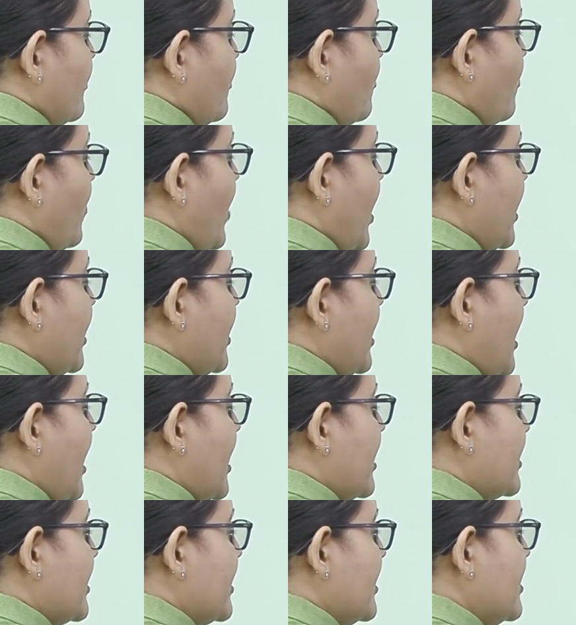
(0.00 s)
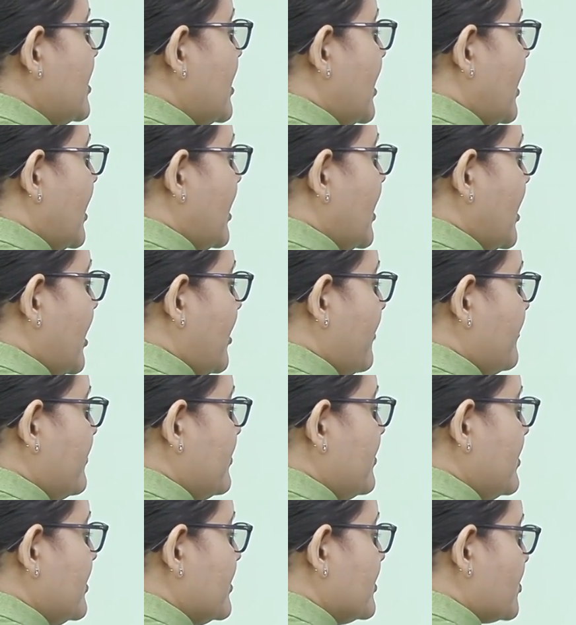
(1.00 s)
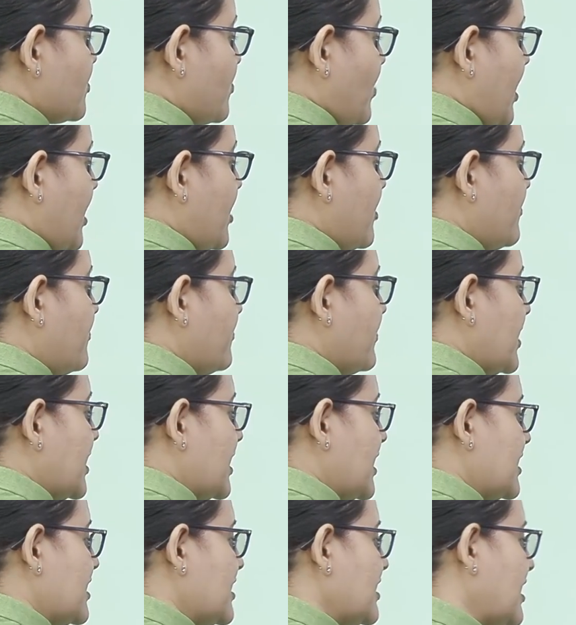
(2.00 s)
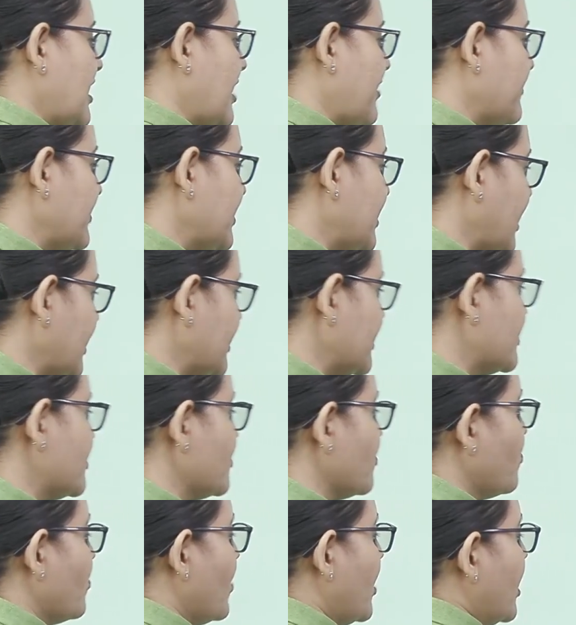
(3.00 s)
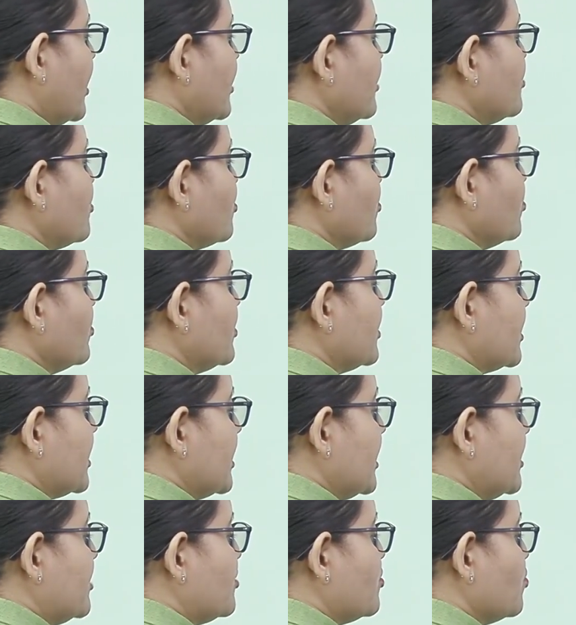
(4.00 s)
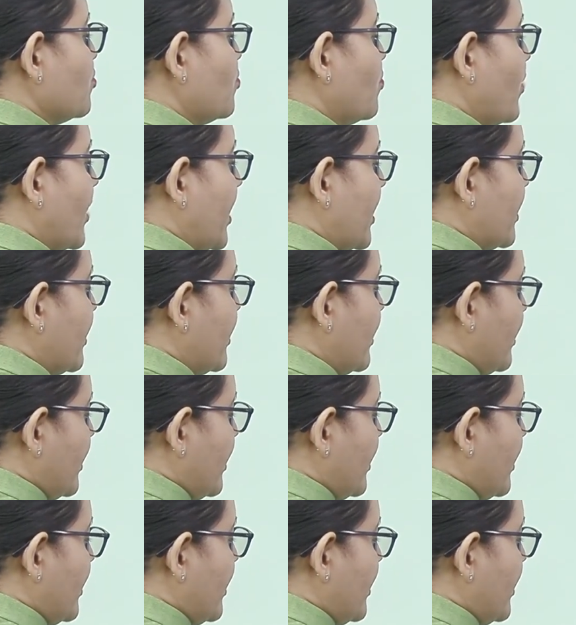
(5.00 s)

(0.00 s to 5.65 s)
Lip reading: 111, square of 111, that is 1, 2, 3, 2, 1.